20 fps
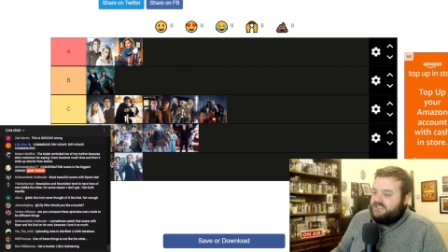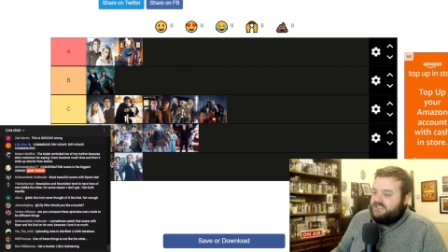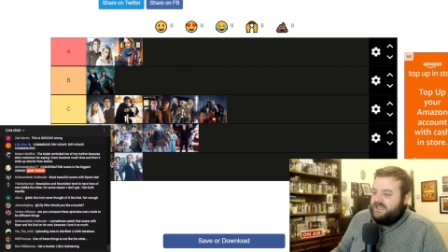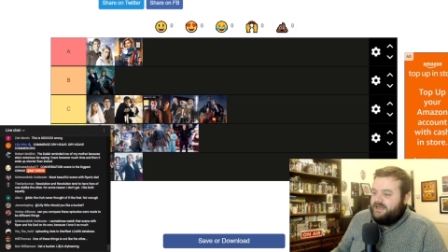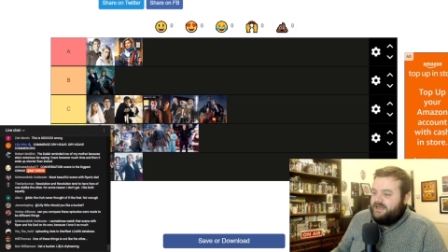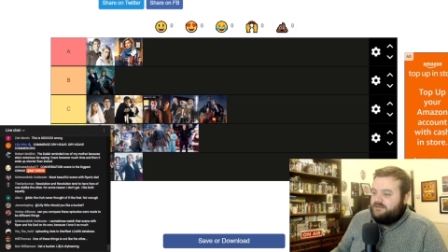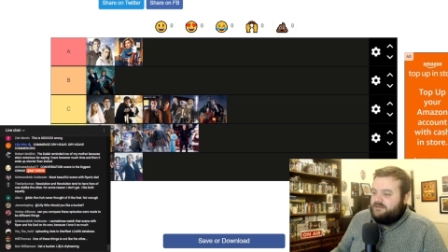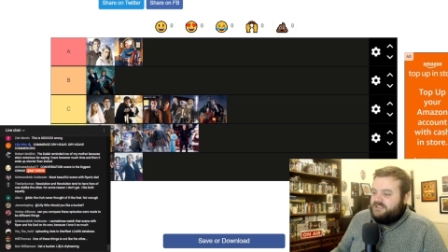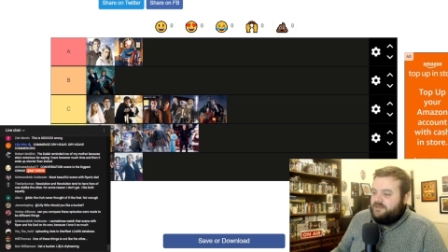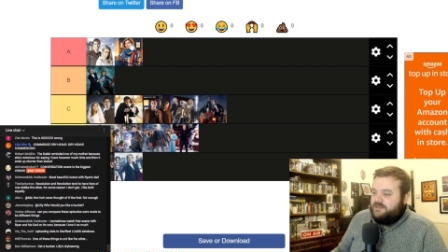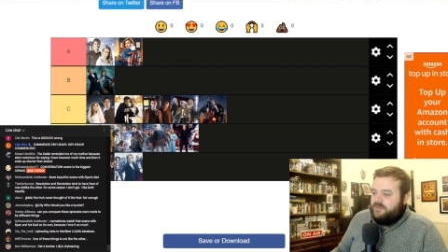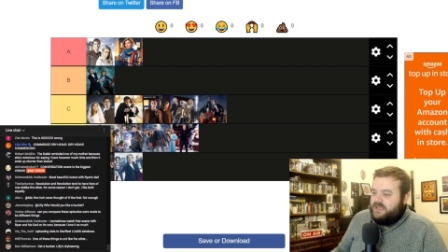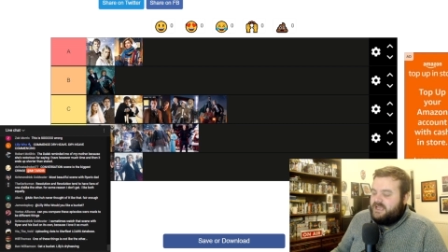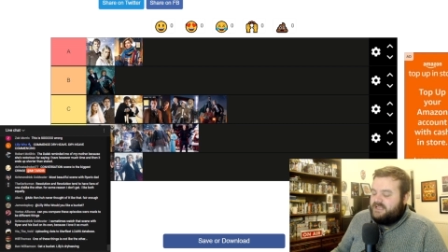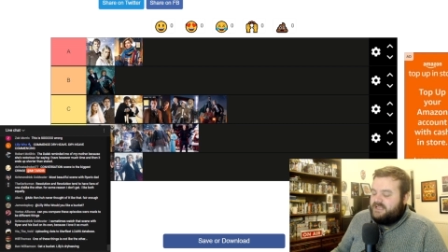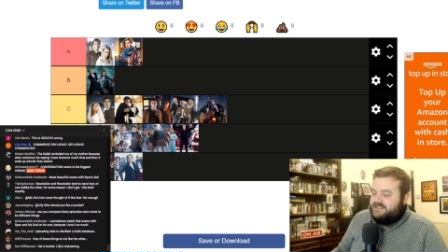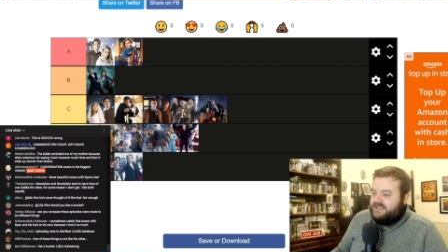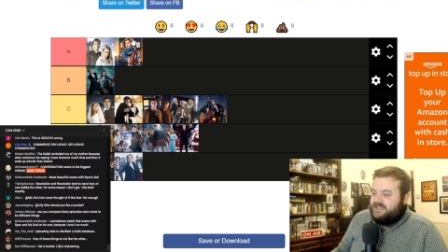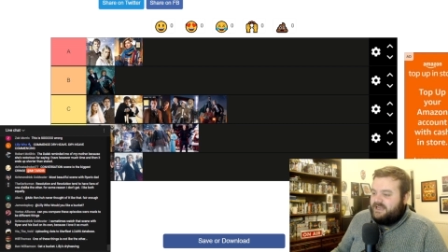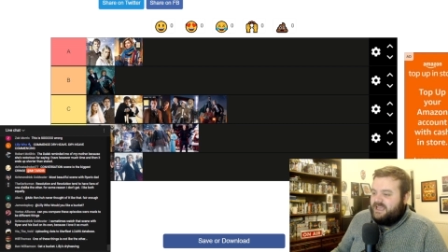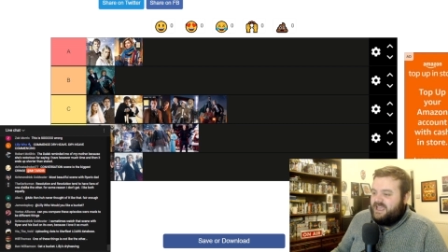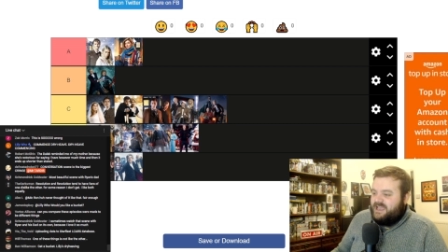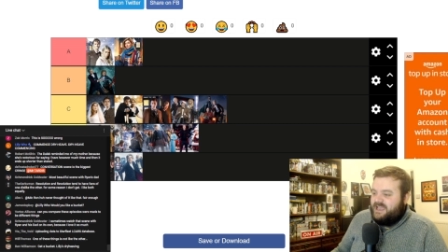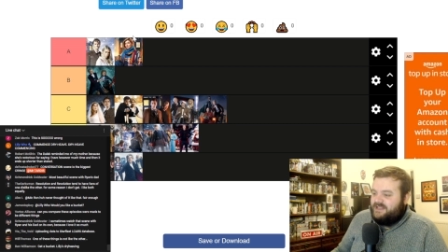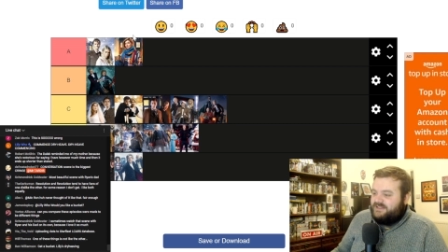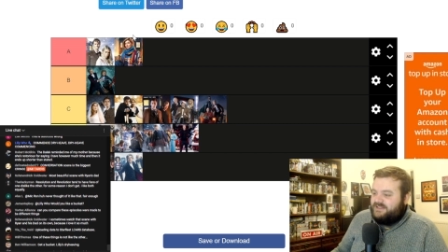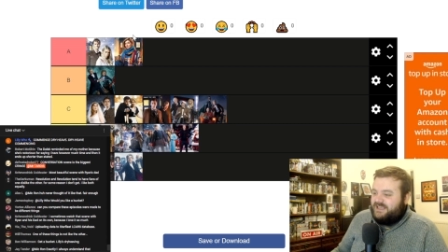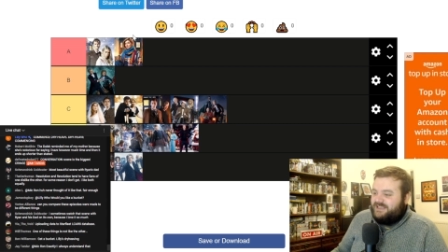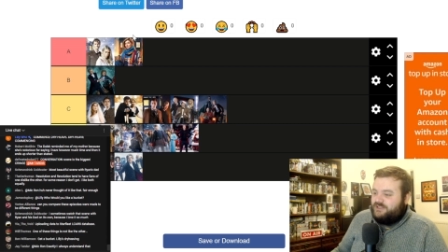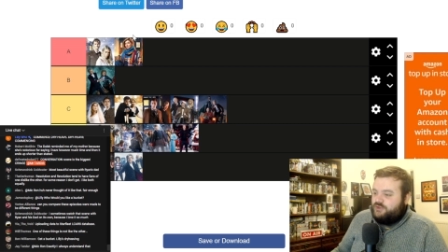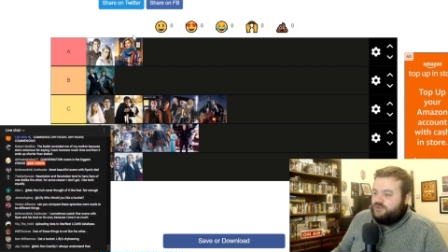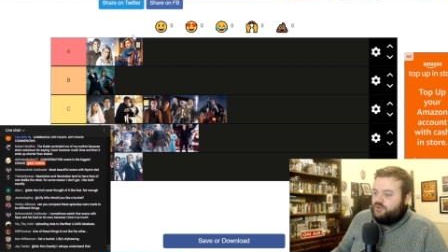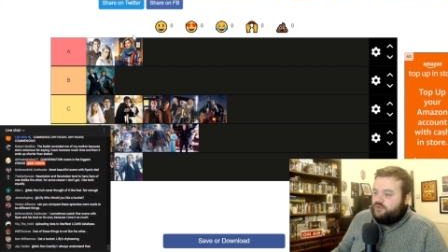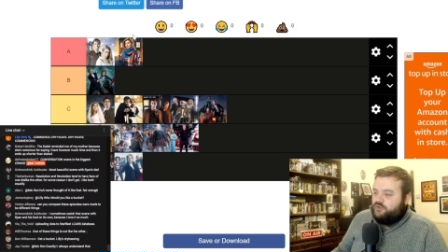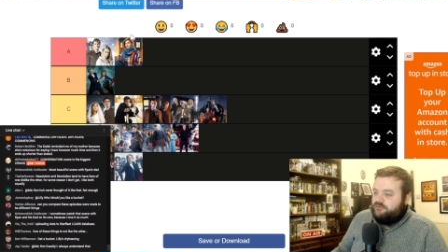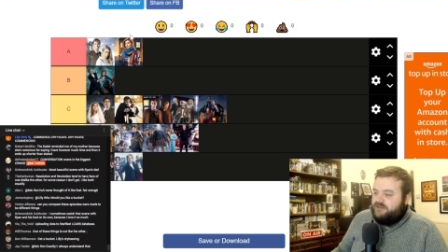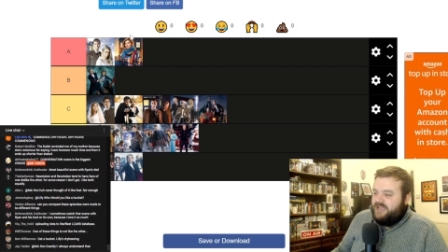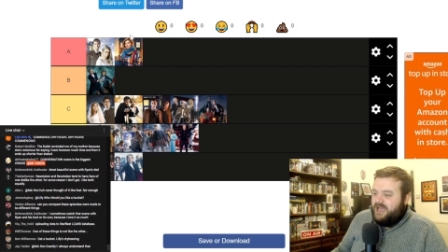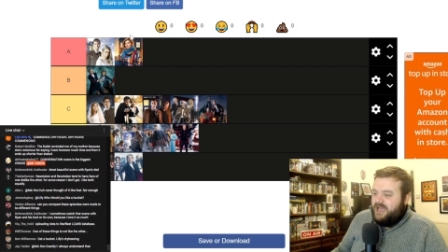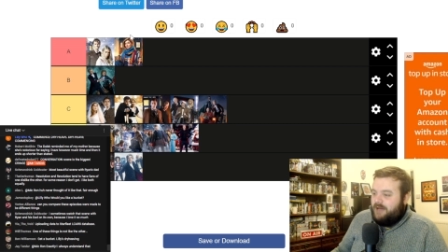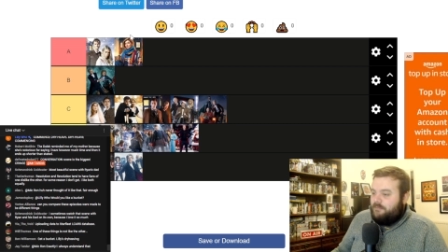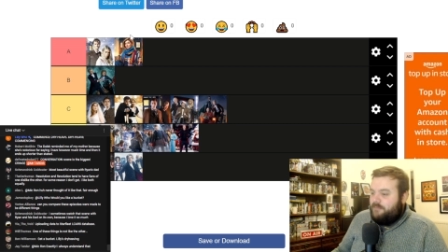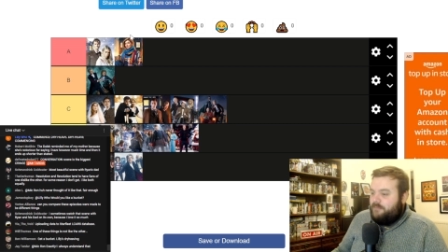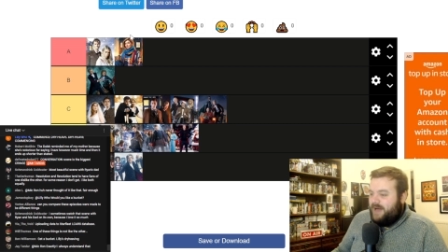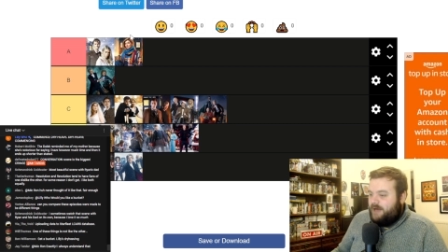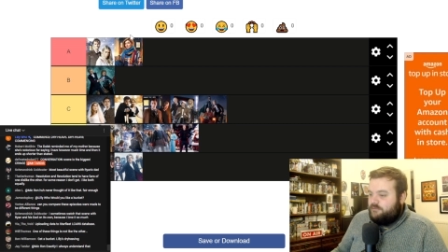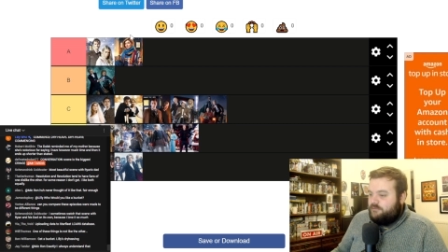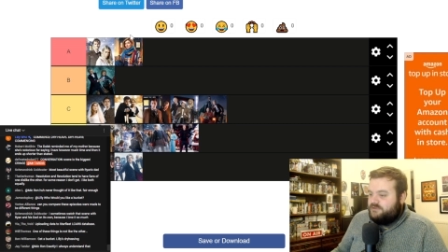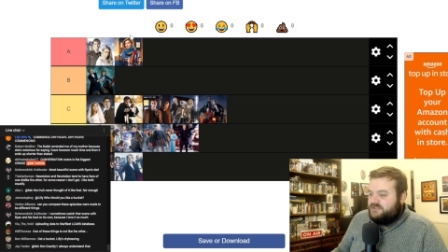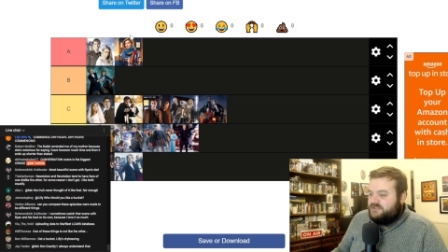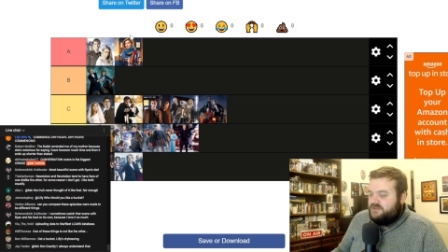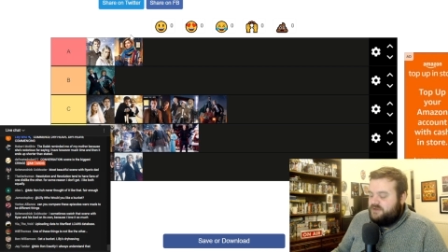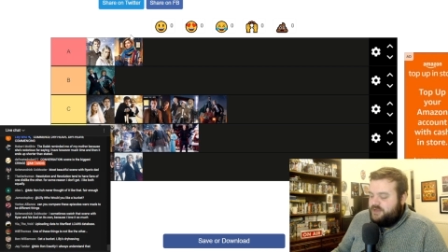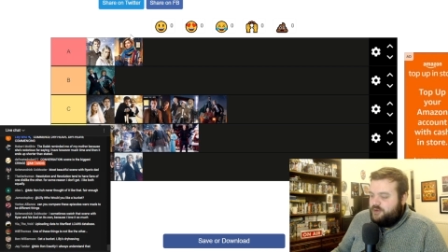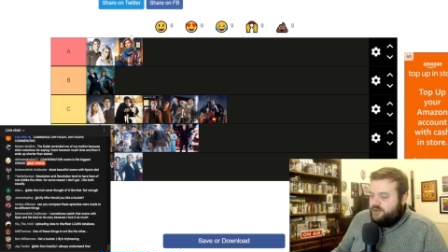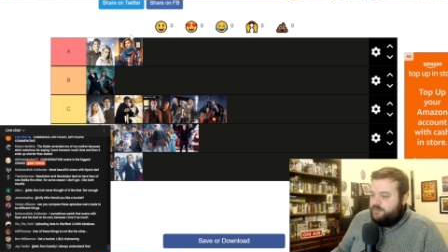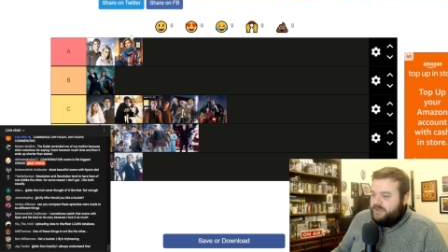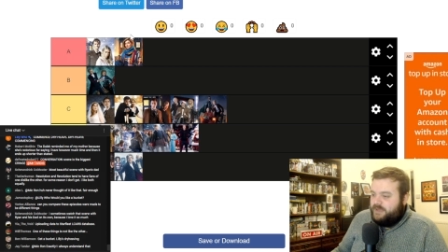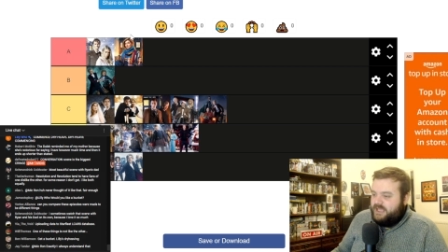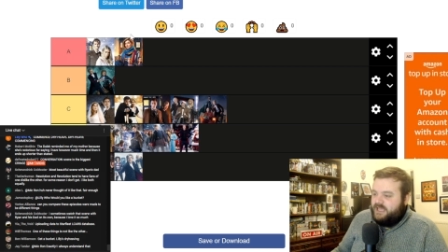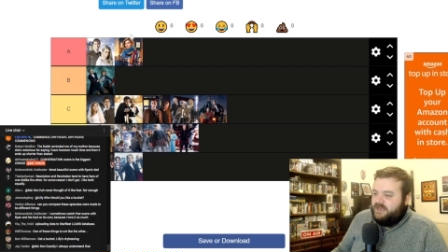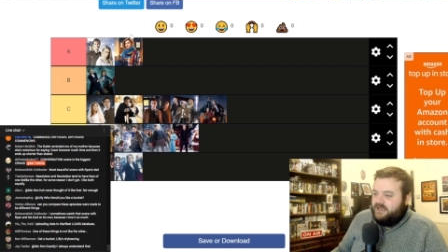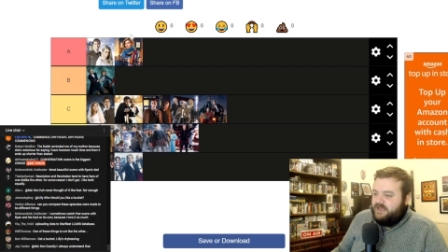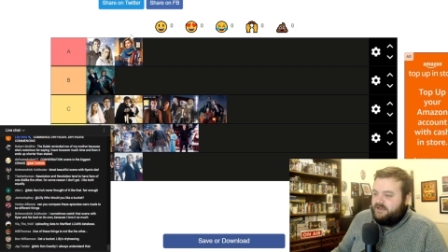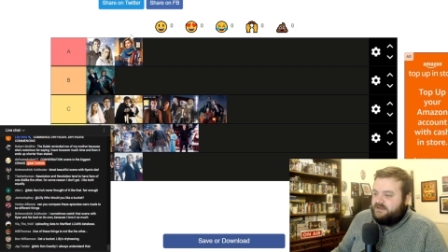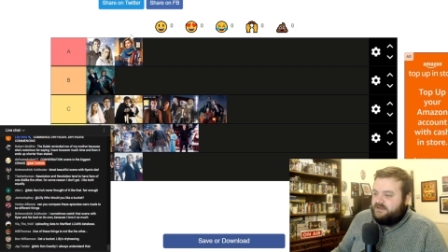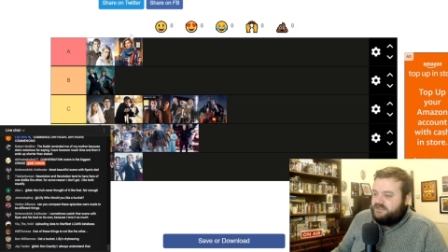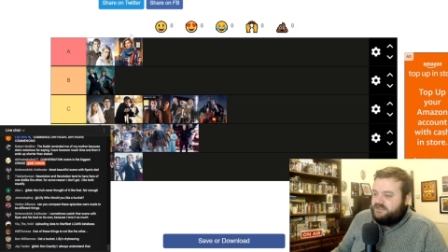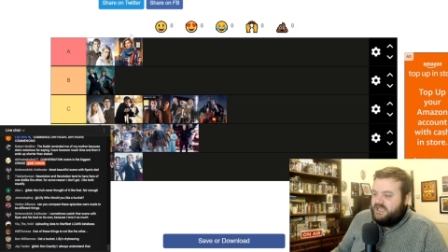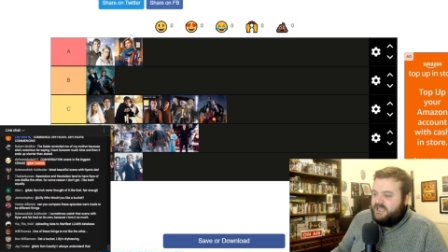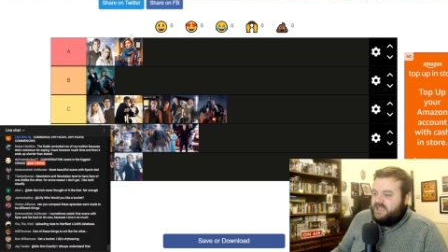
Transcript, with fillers: stand out to me is that it is a story about new beginnings.